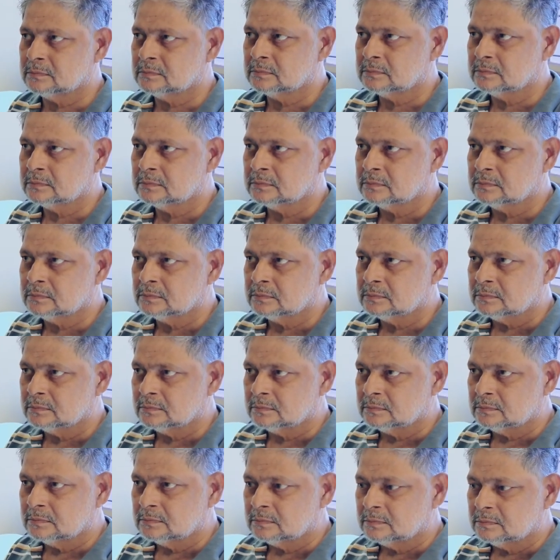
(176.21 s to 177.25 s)

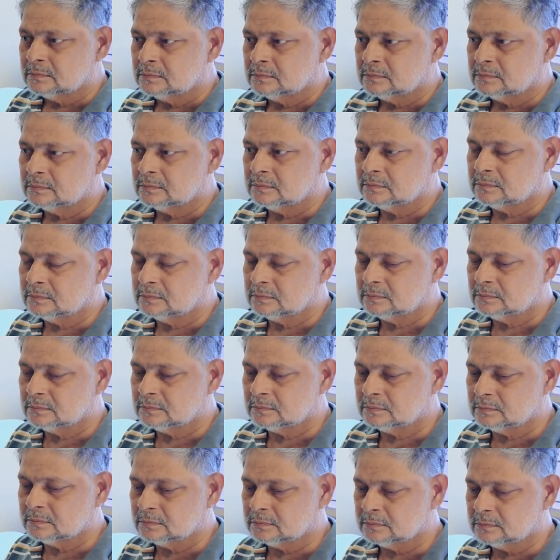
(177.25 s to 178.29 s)

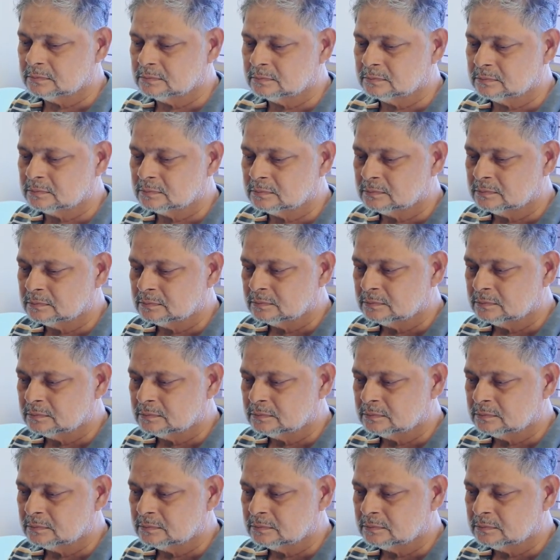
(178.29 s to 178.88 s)
No words are spoken by the person on screen.